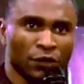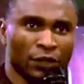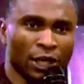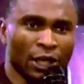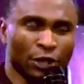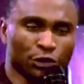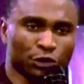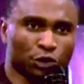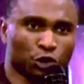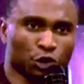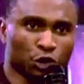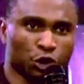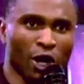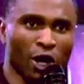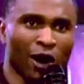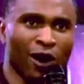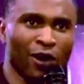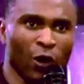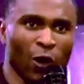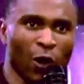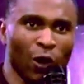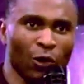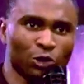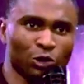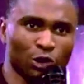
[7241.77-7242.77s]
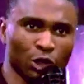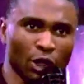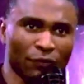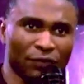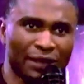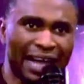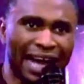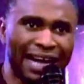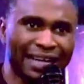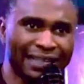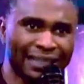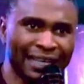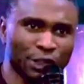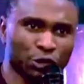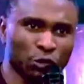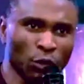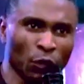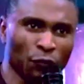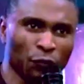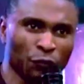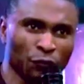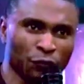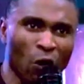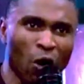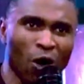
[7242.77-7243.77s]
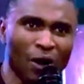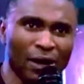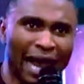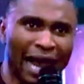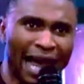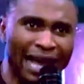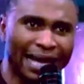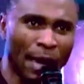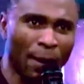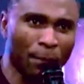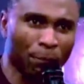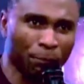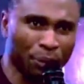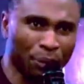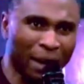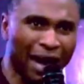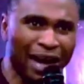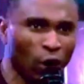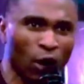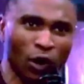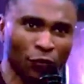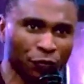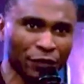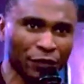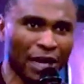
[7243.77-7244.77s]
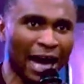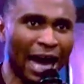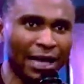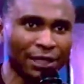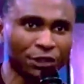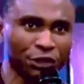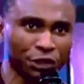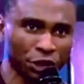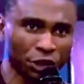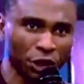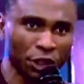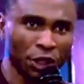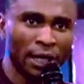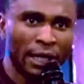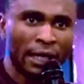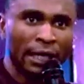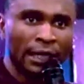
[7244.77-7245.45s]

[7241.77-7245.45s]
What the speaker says: The strongholds of darkness will fall like a pack of cards.